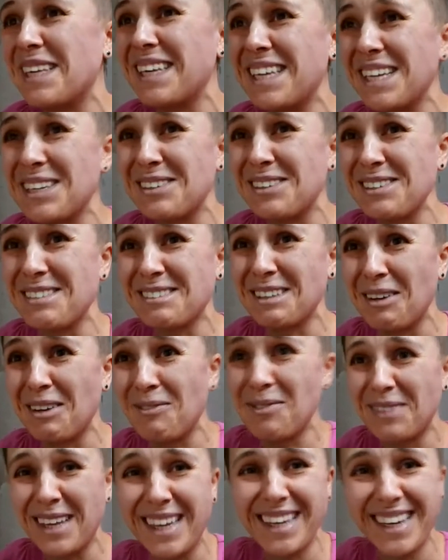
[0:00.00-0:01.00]
here or
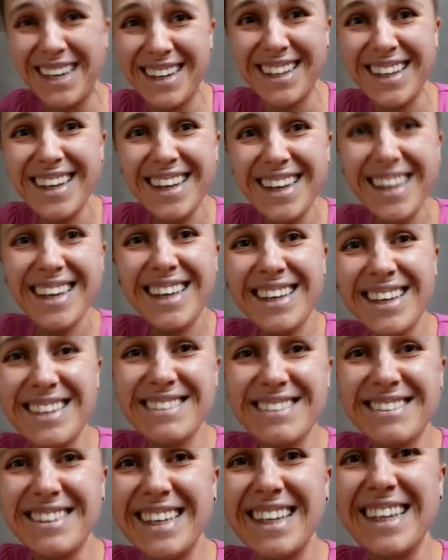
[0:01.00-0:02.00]
something. He
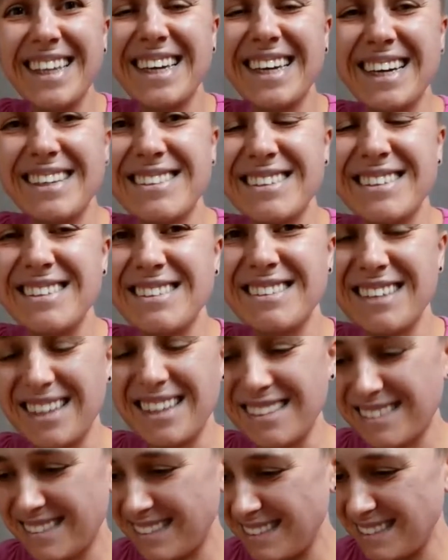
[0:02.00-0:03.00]
is killing us and says
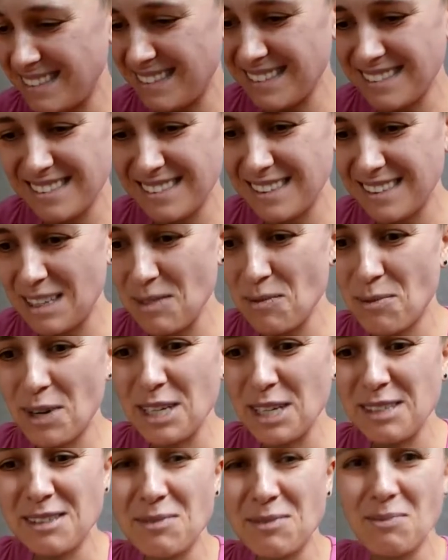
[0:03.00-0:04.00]
because he
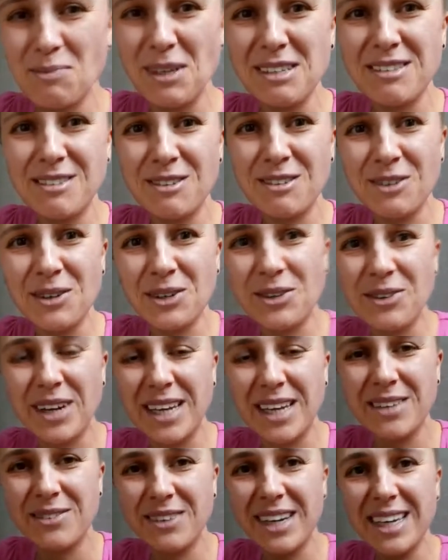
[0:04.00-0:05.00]
brings peace to
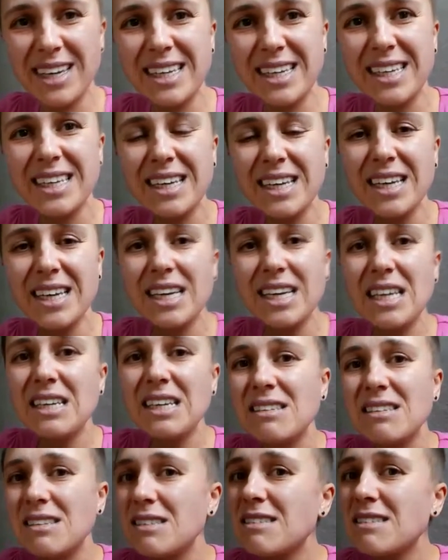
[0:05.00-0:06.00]
Ukraine, right?
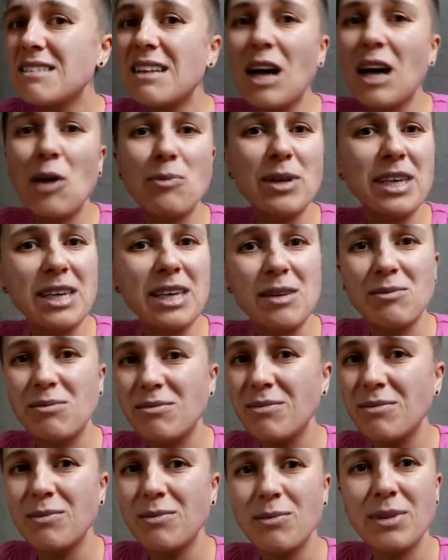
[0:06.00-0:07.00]
Stop him,
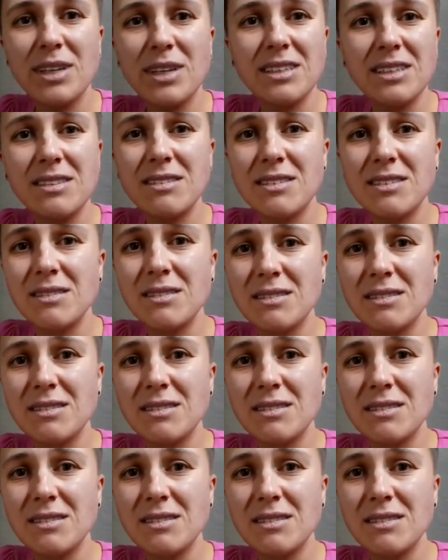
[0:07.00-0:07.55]
please.